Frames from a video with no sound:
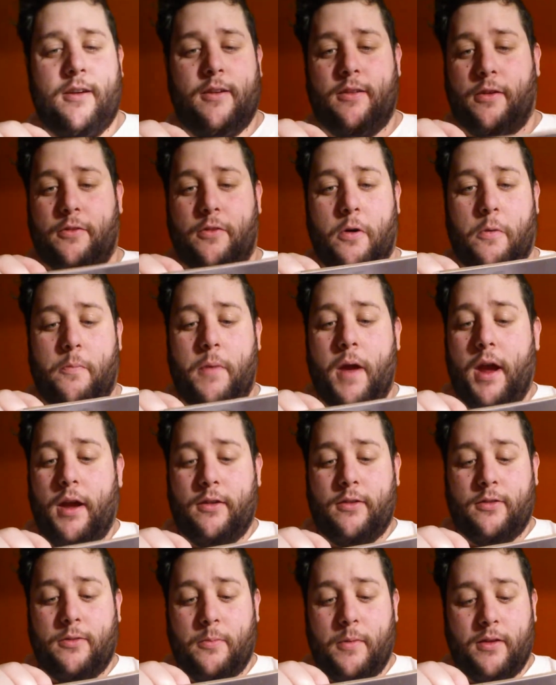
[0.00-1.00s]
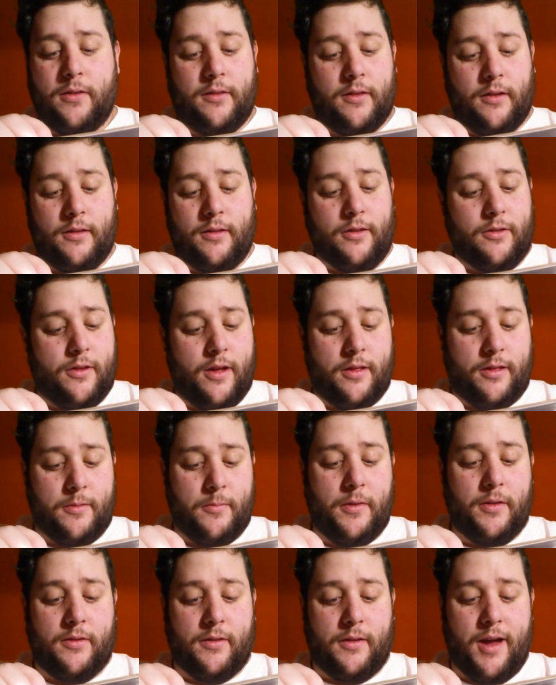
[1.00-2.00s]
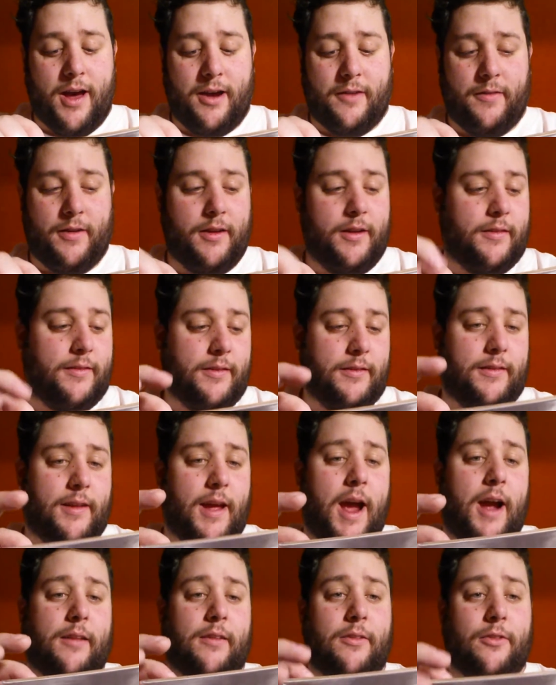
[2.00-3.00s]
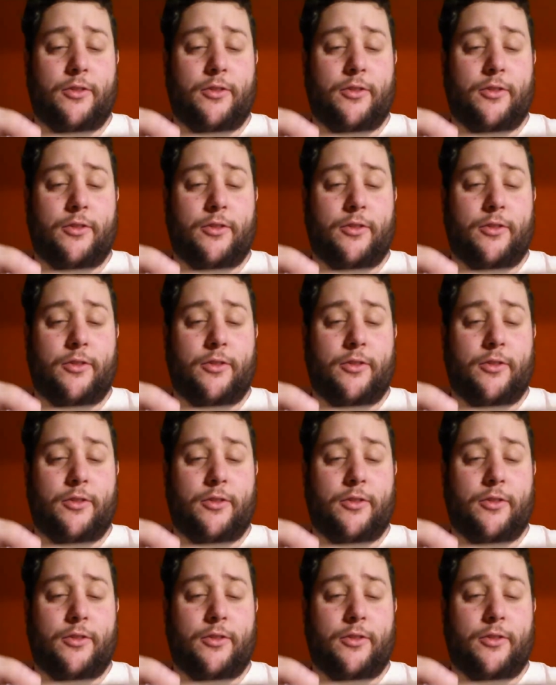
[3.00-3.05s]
There's no pages missing. There's nothing missing out of it. It's intact.